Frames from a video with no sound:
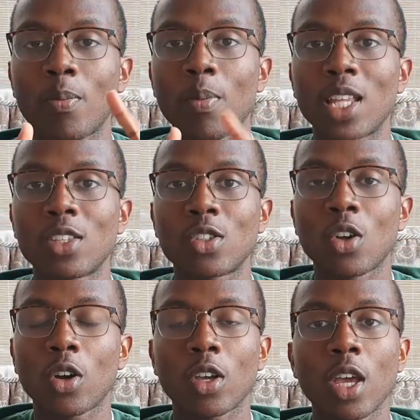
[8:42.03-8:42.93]

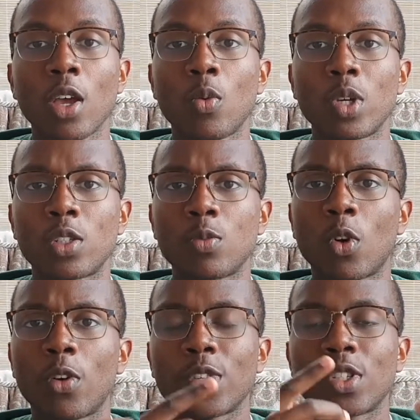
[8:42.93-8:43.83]
MedSoc, which is
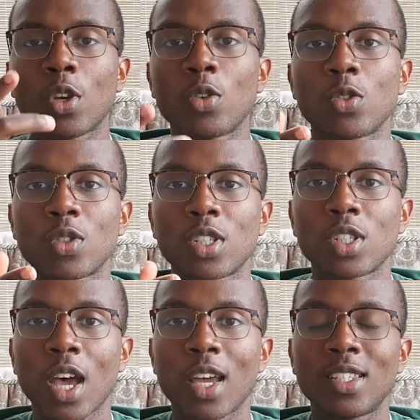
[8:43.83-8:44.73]
more of a social
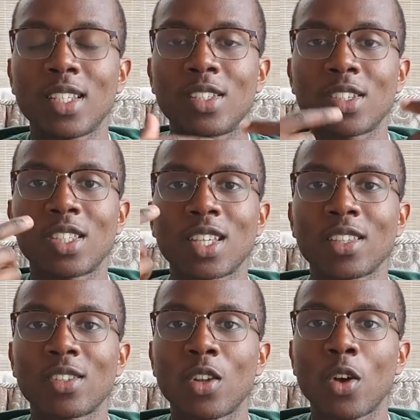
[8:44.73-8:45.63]
society just to
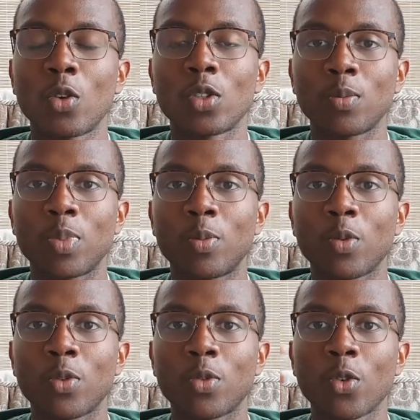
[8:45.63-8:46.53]
get to know some
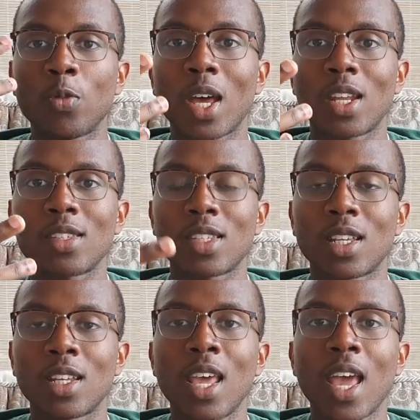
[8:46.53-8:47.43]
people through
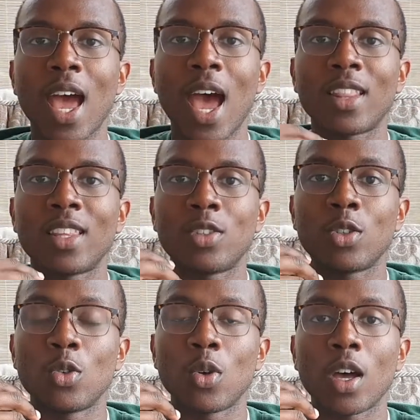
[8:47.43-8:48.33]
medicine, and they
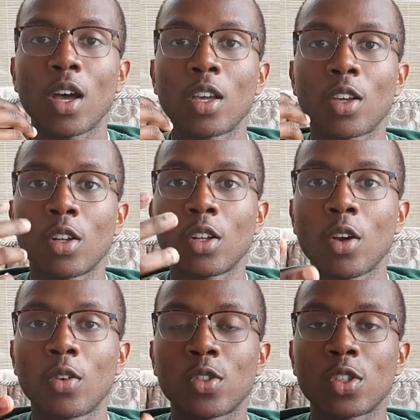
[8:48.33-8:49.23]
do a good
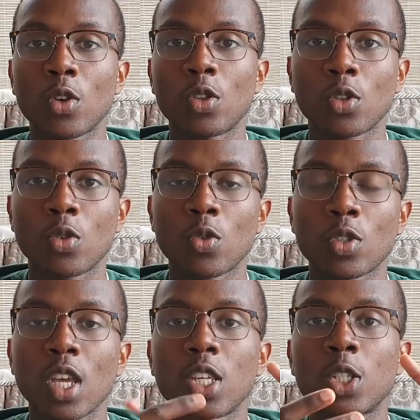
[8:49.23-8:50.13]
load of
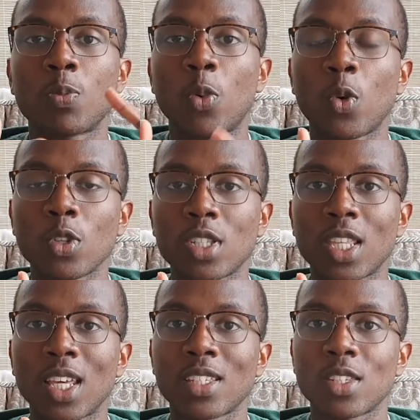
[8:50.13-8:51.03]
socials, sports
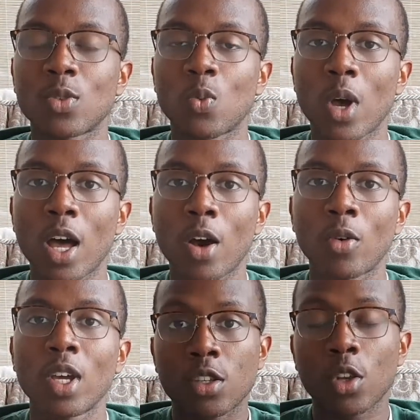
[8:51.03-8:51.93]
things as
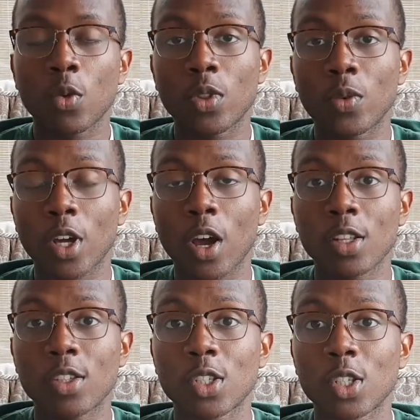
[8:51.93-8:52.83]
well. So with
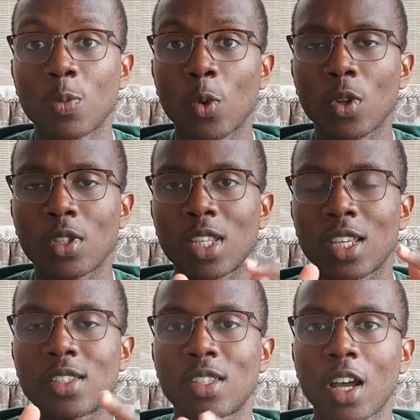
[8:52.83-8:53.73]
regards to sports,
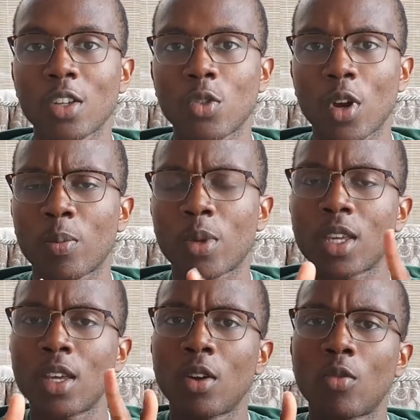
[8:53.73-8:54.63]
there's touch
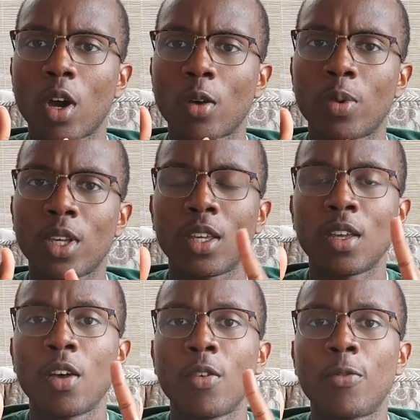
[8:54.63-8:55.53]
rugby, rugby,
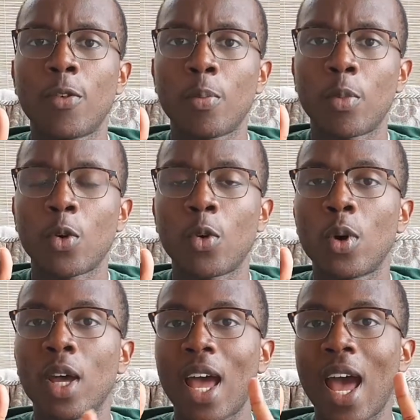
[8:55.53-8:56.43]
football,
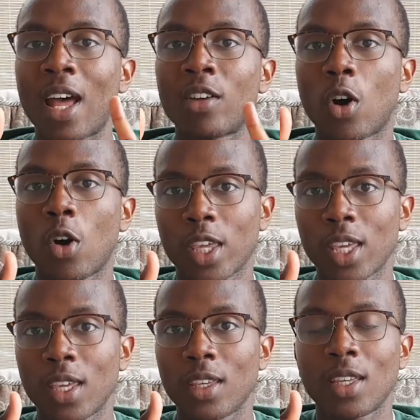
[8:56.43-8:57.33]
and hockey.